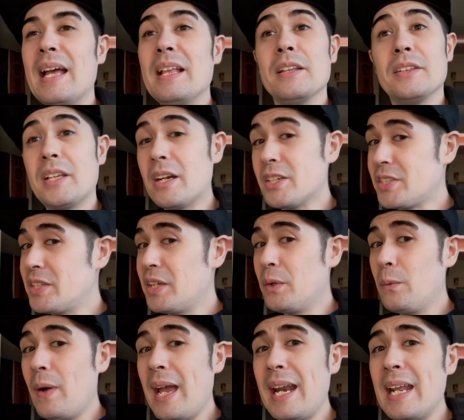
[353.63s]
They're
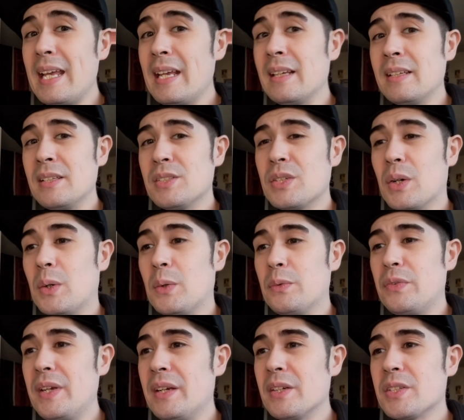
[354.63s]
still waiting, so
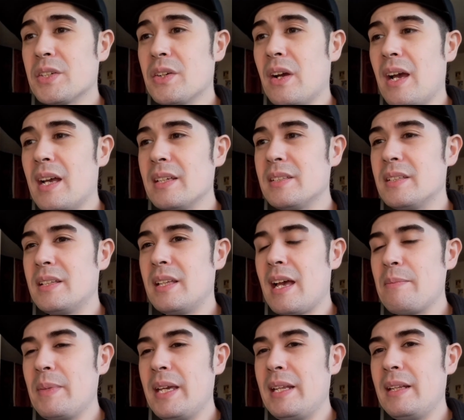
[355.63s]
fingers crossed.
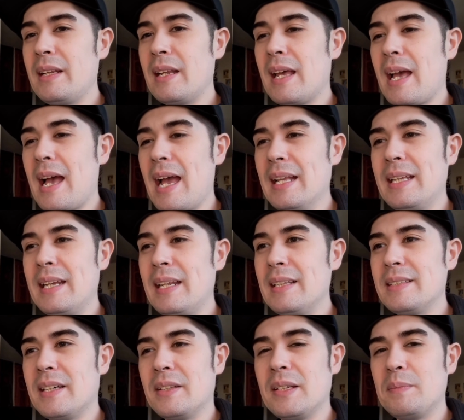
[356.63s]
I mean, I
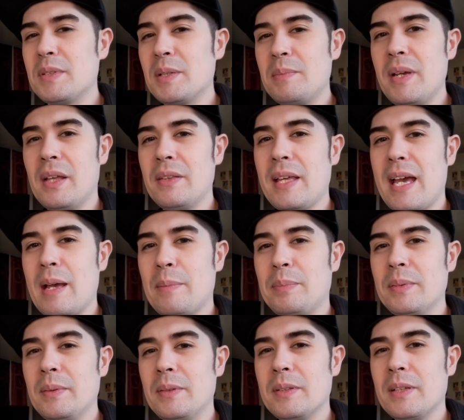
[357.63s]
didn't tell them to mail
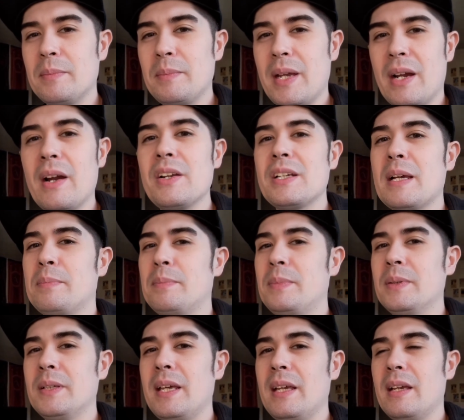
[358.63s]

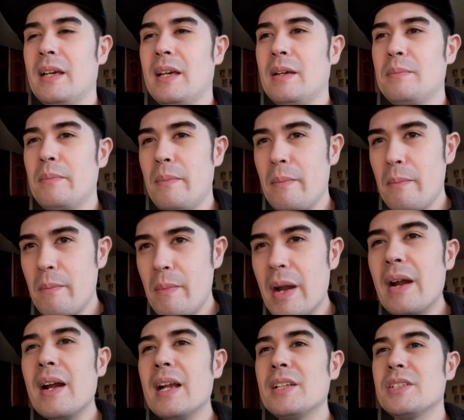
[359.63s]
the
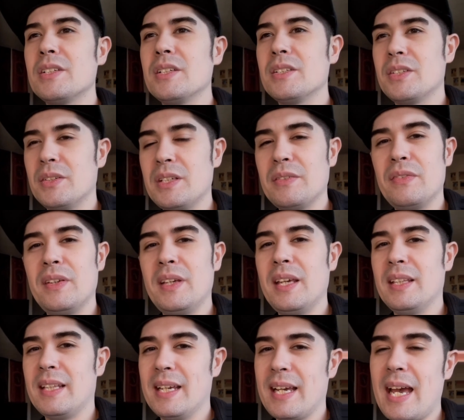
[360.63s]
marriage
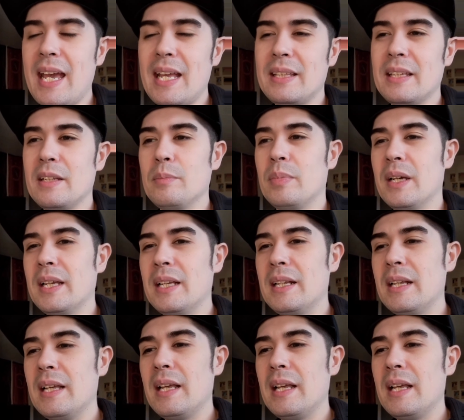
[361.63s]
certificate like I did, but